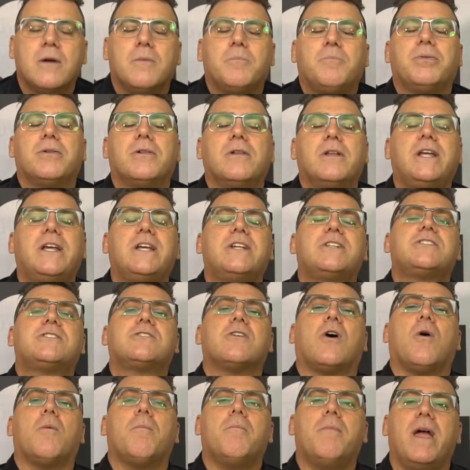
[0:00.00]
Please
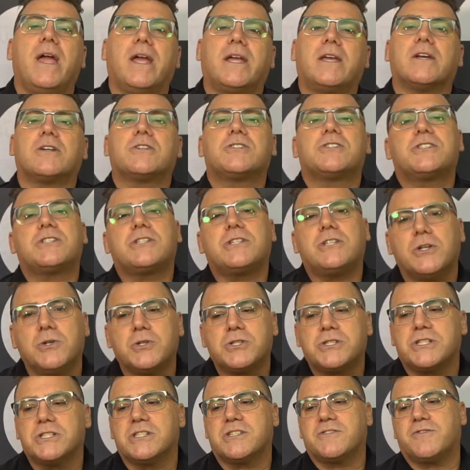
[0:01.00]
don't make
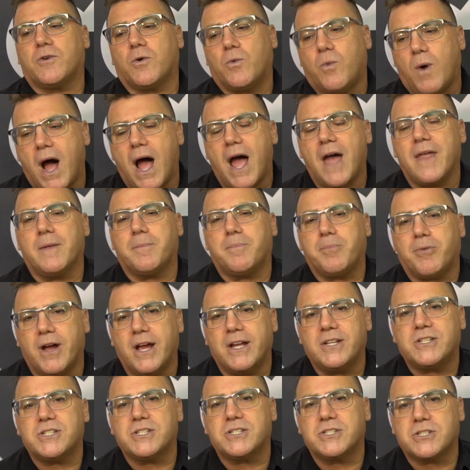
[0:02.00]
excuses for why the
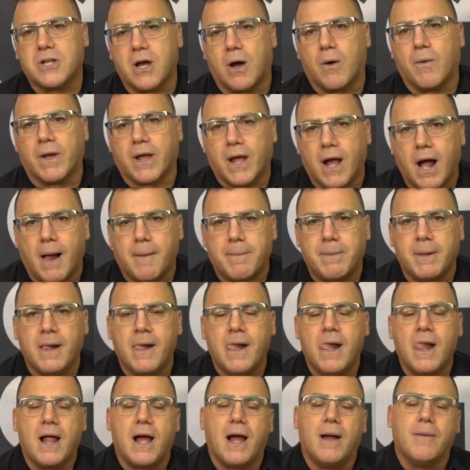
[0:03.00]
price is going up.
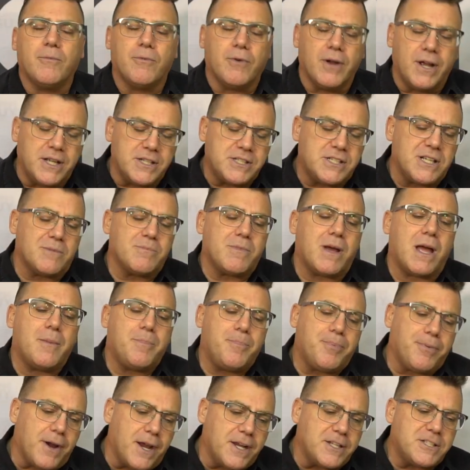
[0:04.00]
I'm raising my
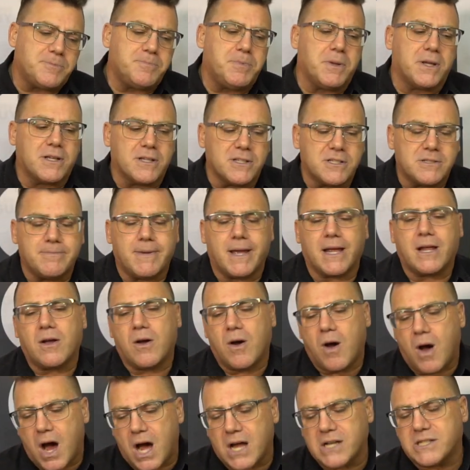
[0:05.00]
price because my
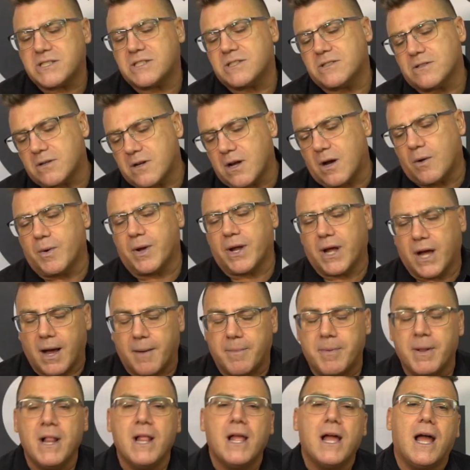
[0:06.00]
costs are going
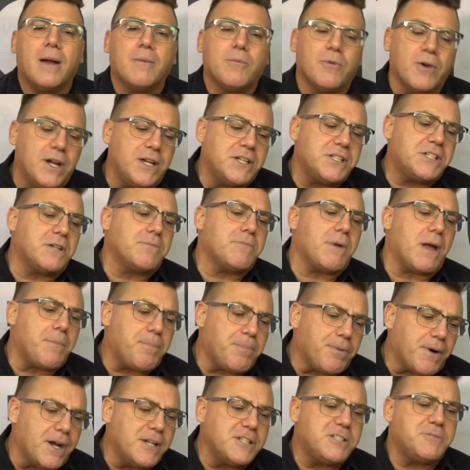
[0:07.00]
up. I'm raising my
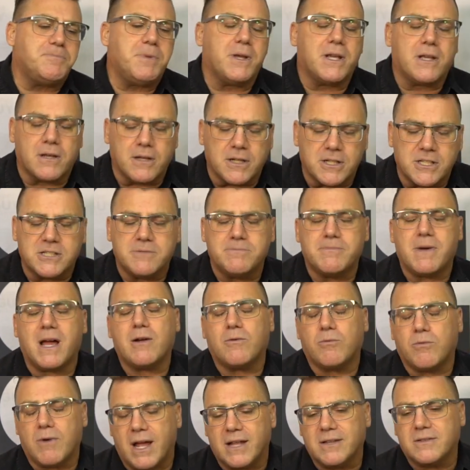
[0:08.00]
price because my
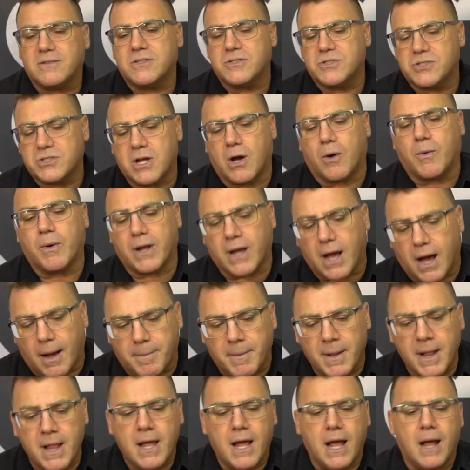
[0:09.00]
rent is going up.
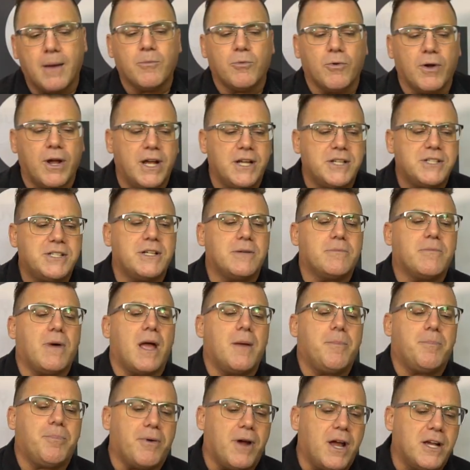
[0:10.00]
I'm raising my
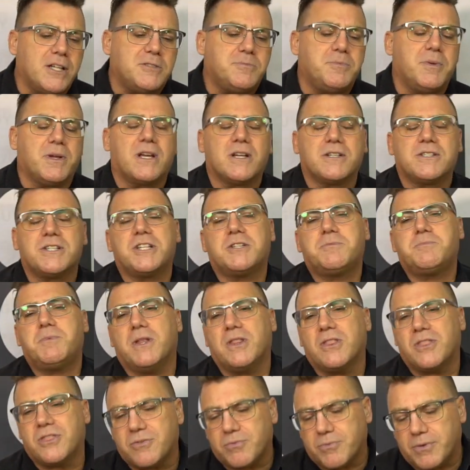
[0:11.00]
price because it's
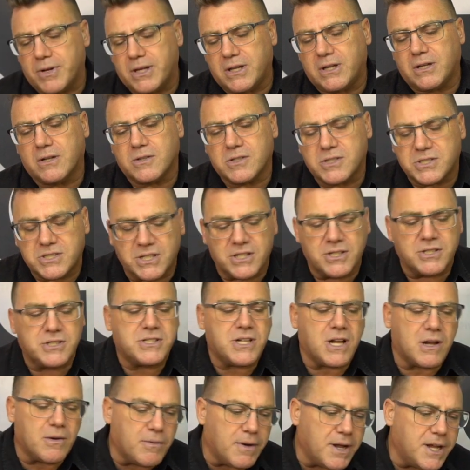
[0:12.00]
been 3 years since
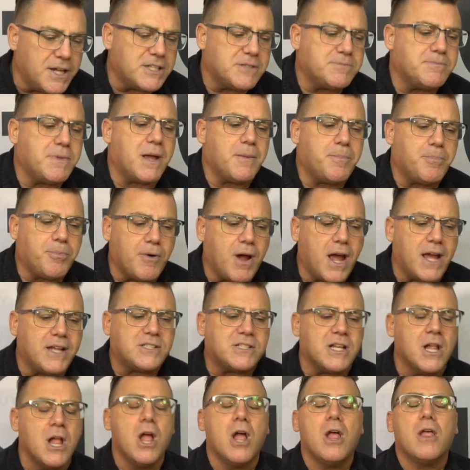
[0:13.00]
I raised my price.
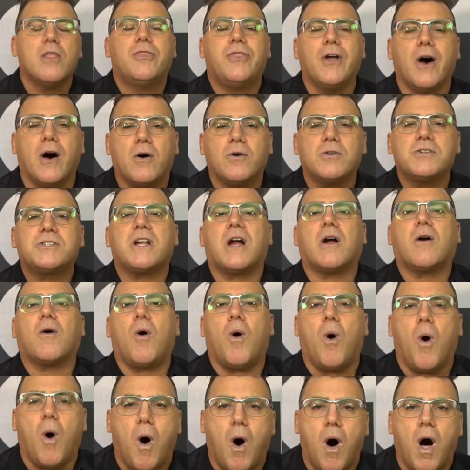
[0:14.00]
Those are
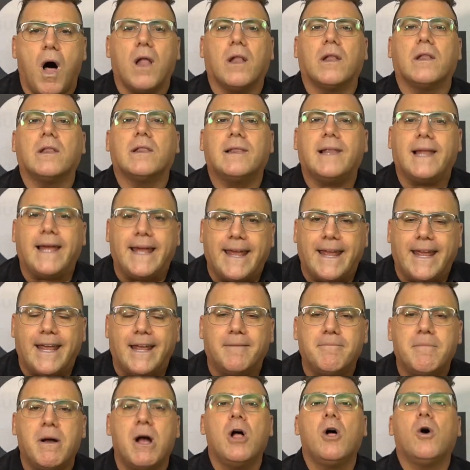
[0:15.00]
all
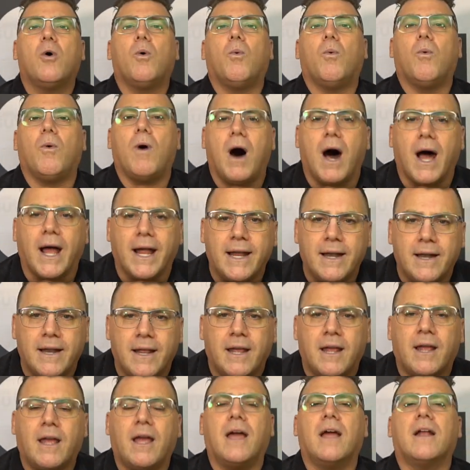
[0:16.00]
lame,
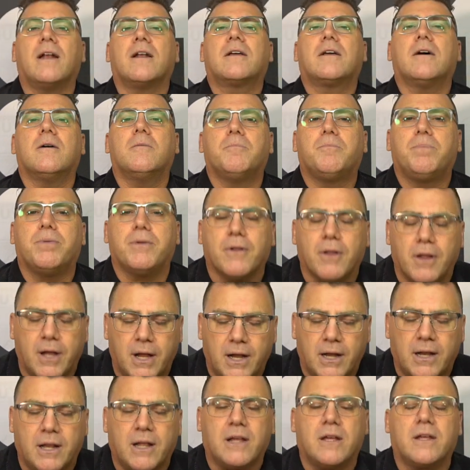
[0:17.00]
whining, and
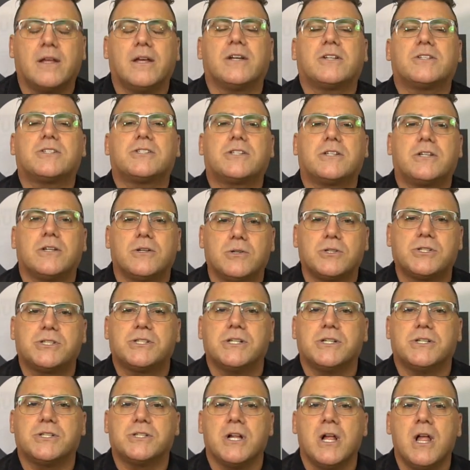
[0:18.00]
complaining
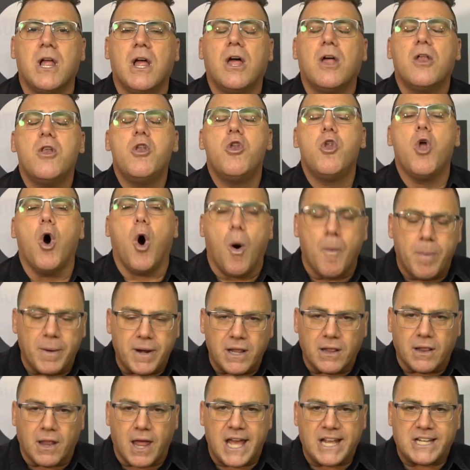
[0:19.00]
excuses.
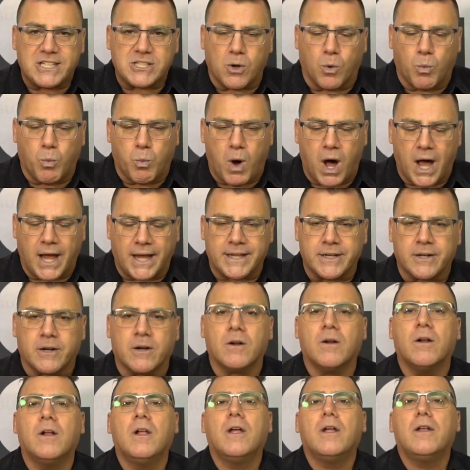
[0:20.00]
Nobody likes a
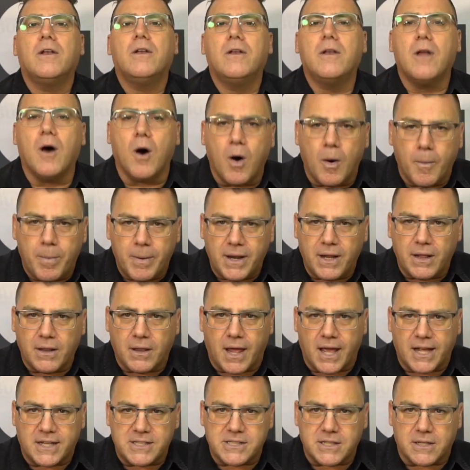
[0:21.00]
whiner. Nobody
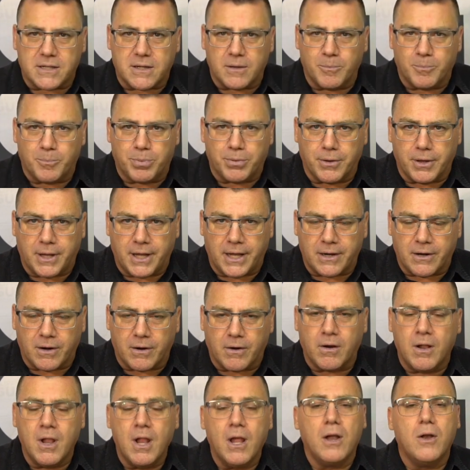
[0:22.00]
likes a
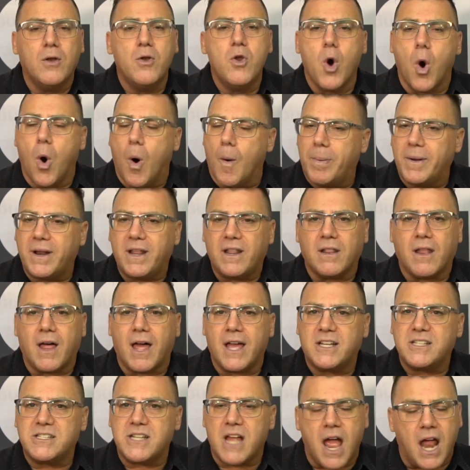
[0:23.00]
complainer. Nobody
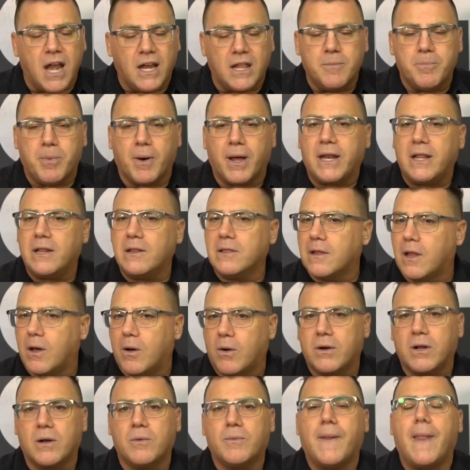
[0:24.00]
likes anybody
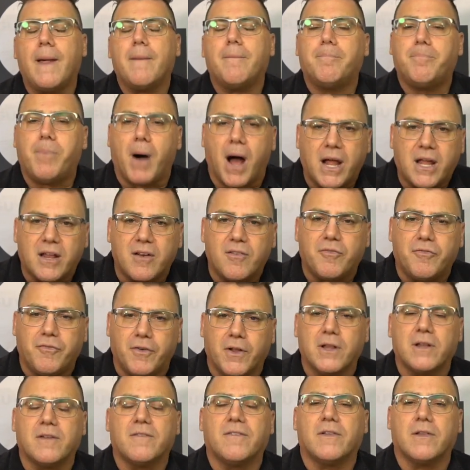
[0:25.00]
loaded with a bucket
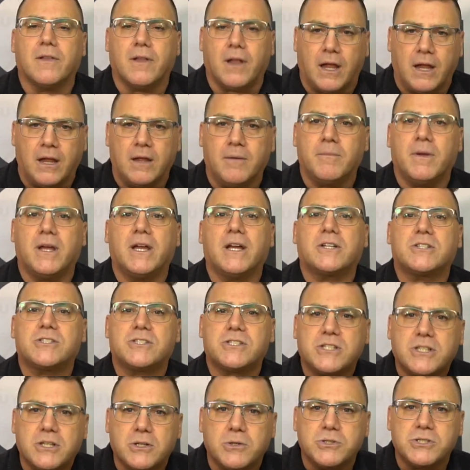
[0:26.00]
full of lame
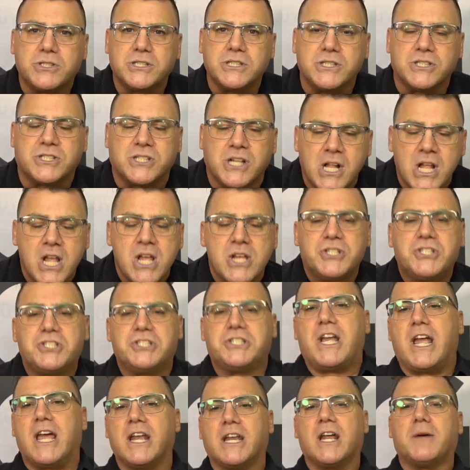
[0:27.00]
excuses.
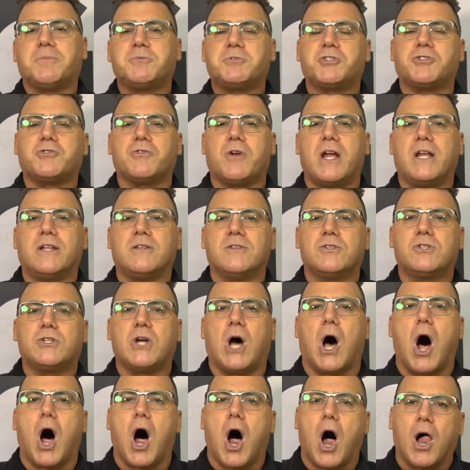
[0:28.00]
Stand up straight and
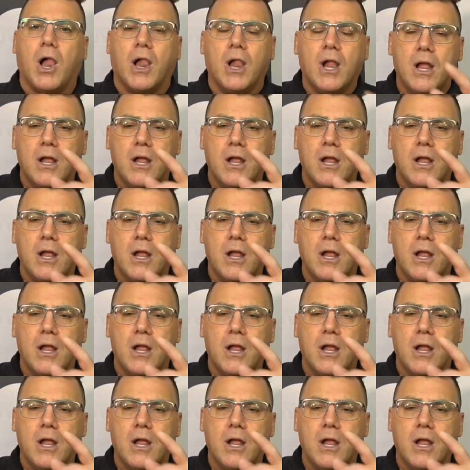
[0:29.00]
tall.